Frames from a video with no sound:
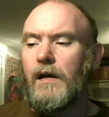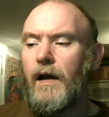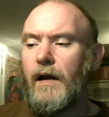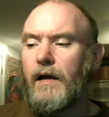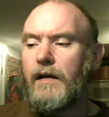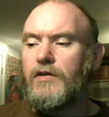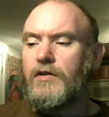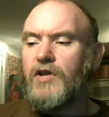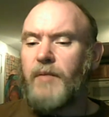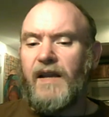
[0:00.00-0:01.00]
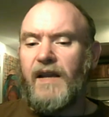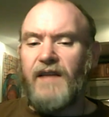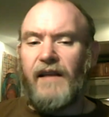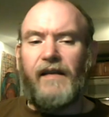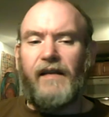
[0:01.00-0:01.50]
a
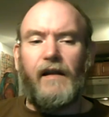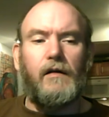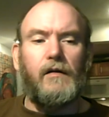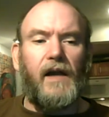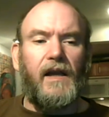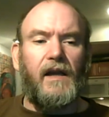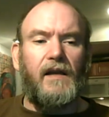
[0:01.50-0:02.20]
GPS antenna, or I can